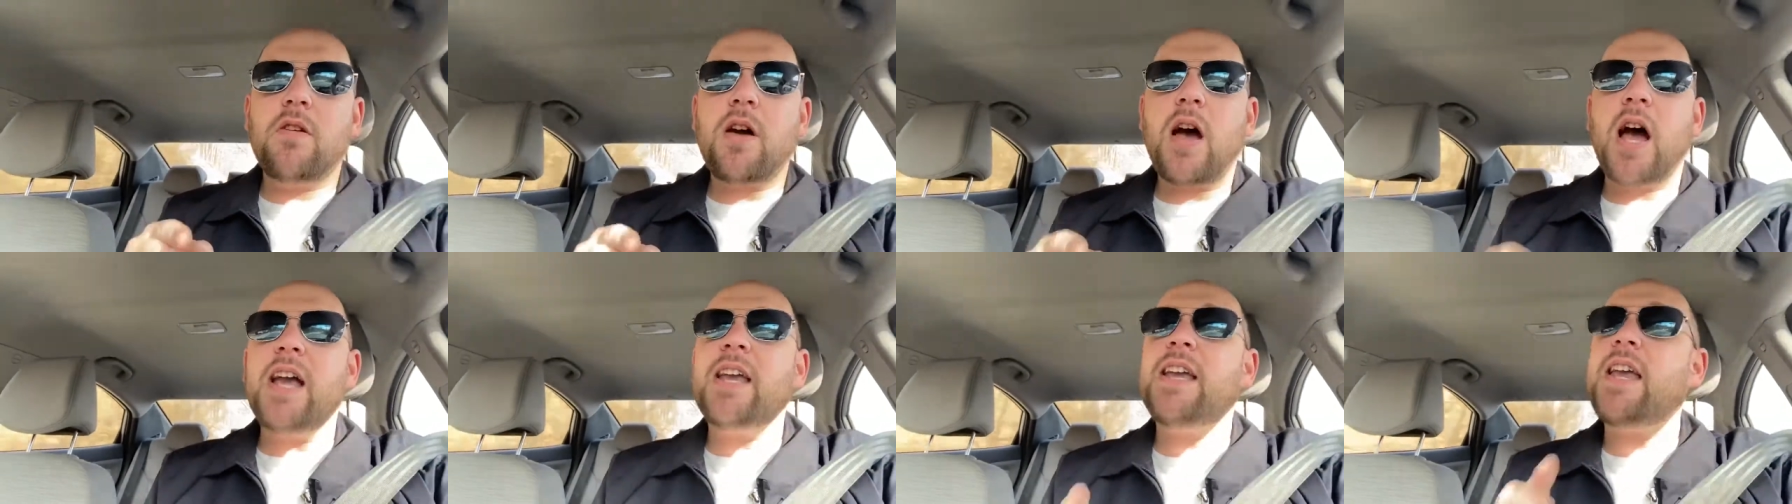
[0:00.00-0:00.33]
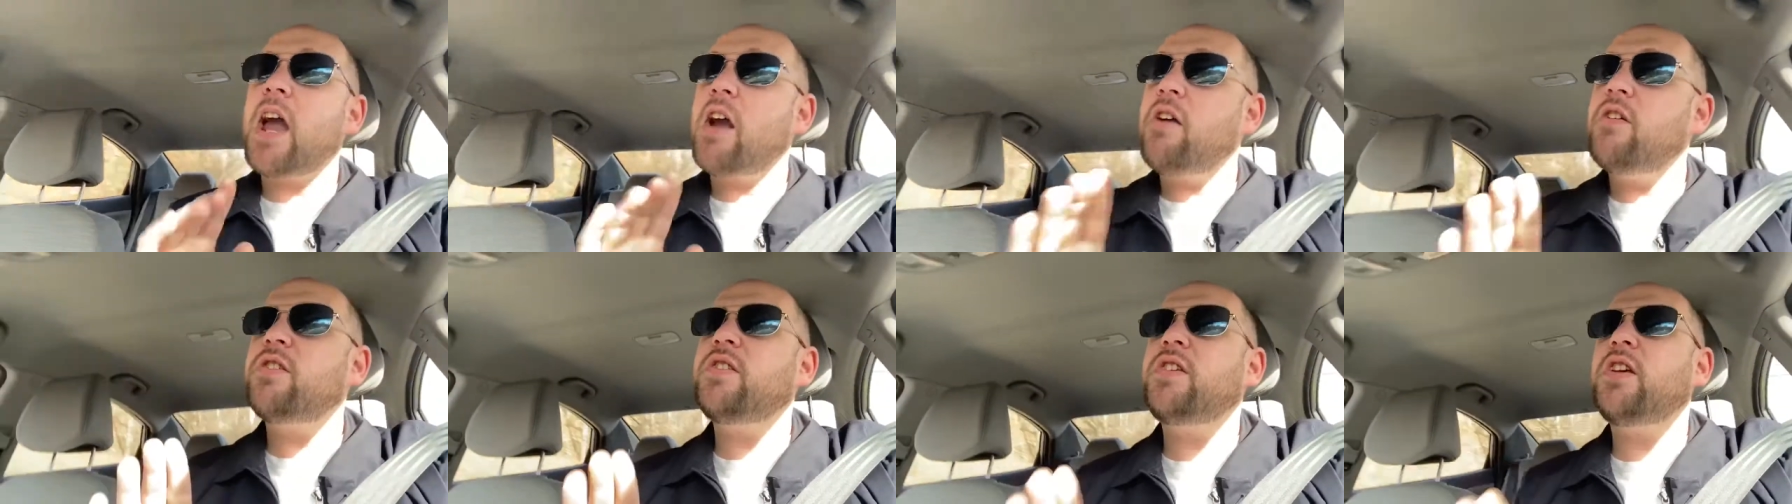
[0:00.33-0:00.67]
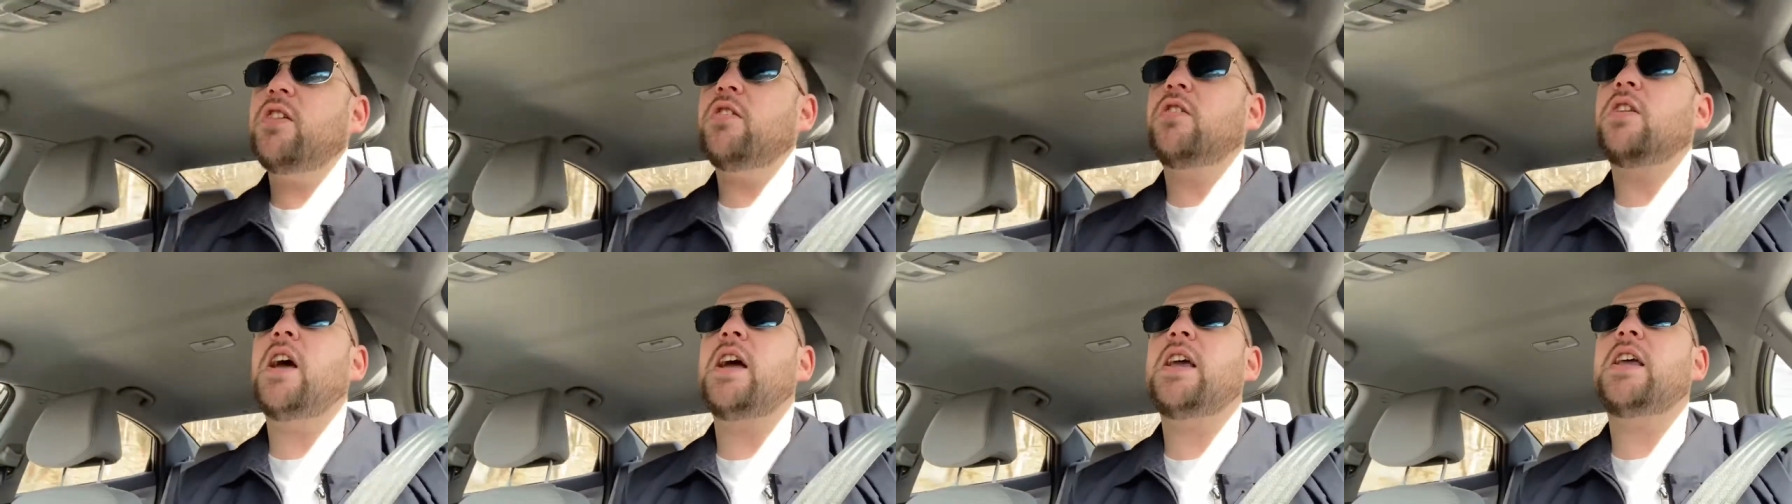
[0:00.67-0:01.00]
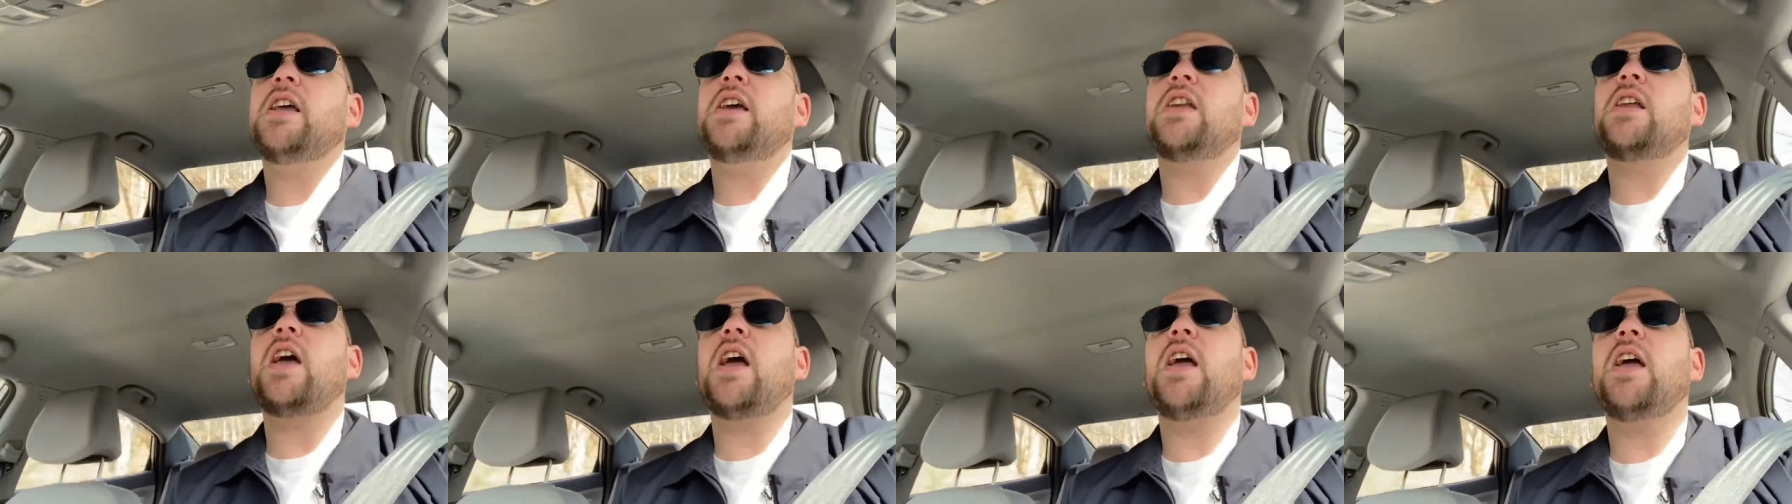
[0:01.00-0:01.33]
I guarantee you'll
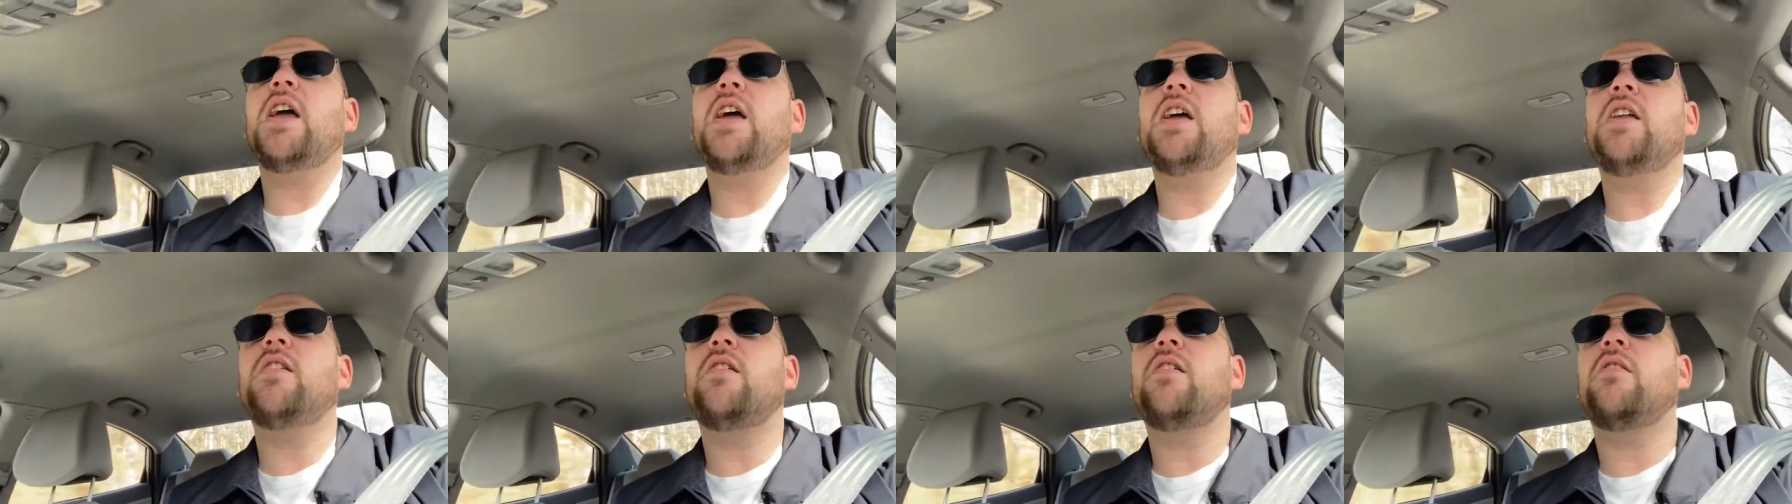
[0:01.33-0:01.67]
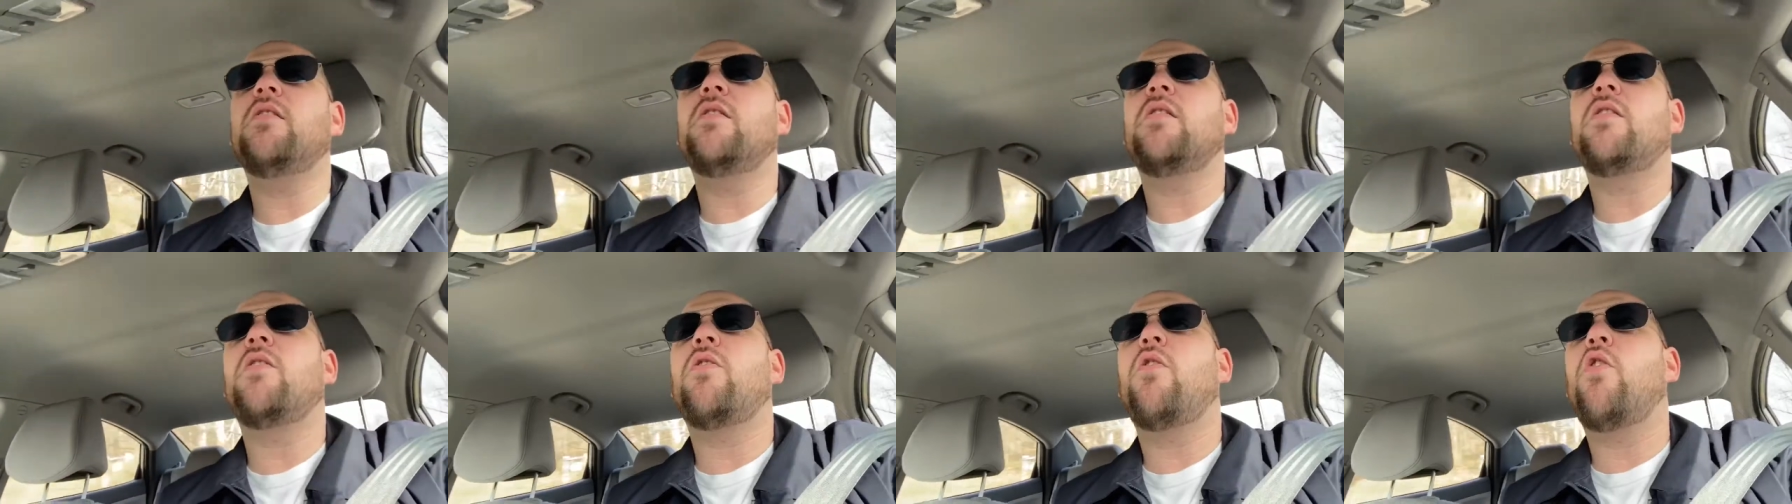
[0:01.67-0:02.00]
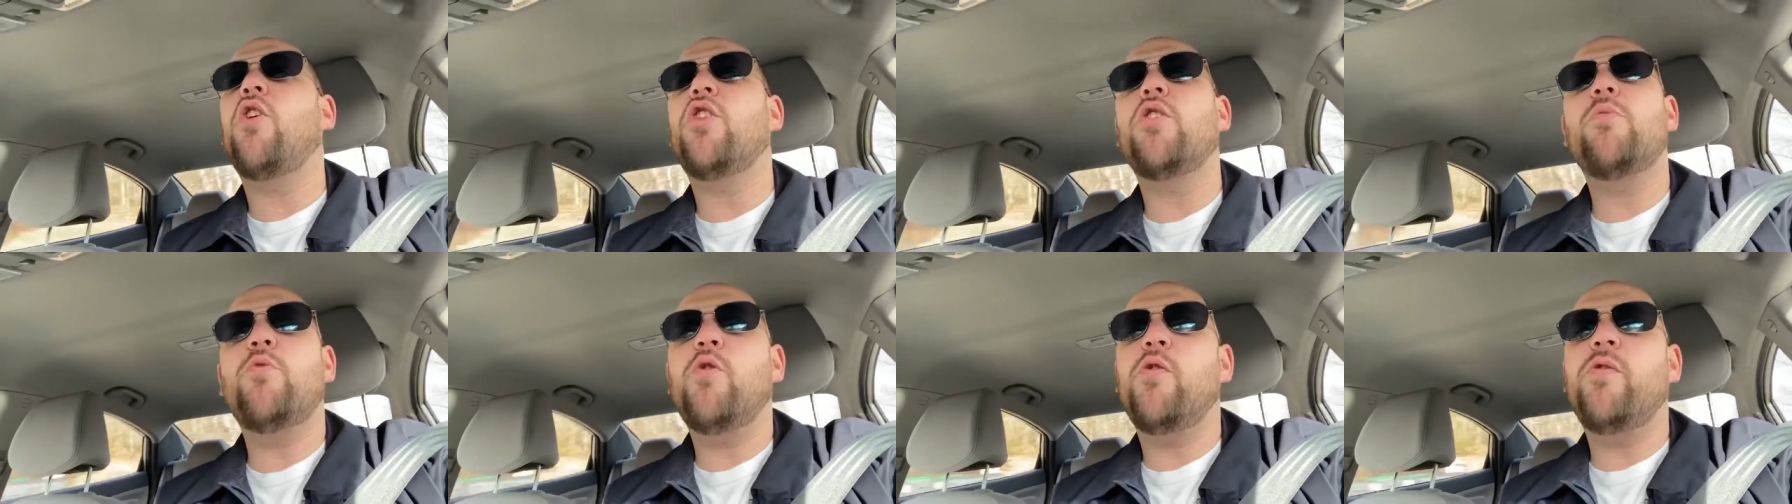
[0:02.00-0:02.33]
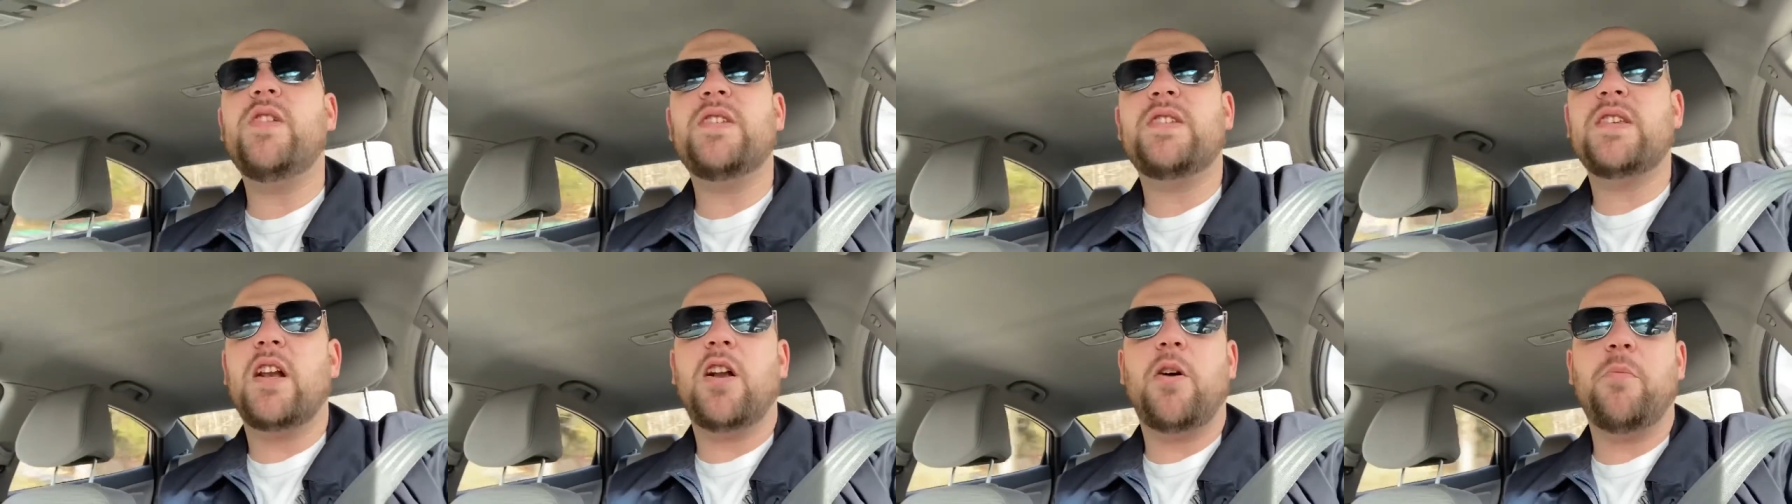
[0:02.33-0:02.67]
like it. And all the
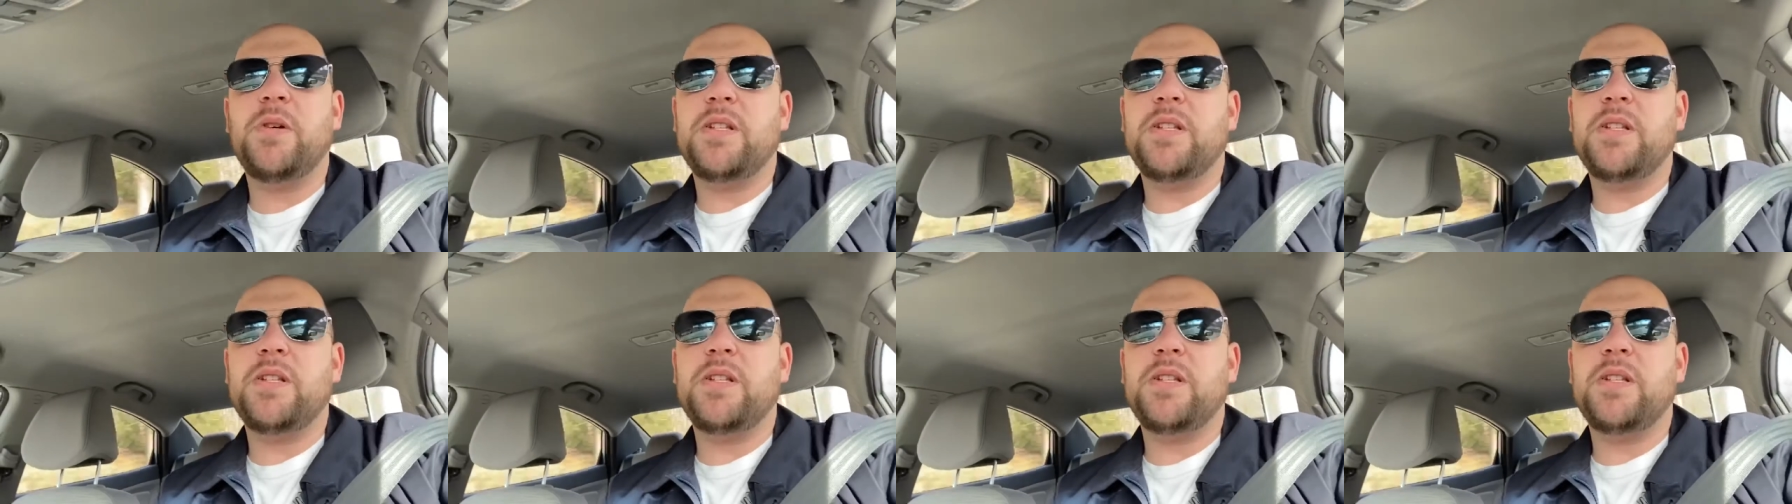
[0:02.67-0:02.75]
movies that I'll